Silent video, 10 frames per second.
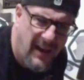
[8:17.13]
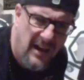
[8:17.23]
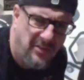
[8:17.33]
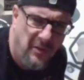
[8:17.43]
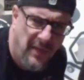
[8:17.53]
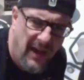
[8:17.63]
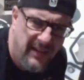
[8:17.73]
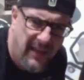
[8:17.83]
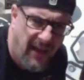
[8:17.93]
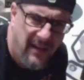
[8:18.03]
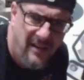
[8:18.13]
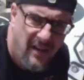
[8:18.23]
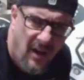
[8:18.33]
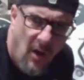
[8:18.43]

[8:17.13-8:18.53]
I got to do that again.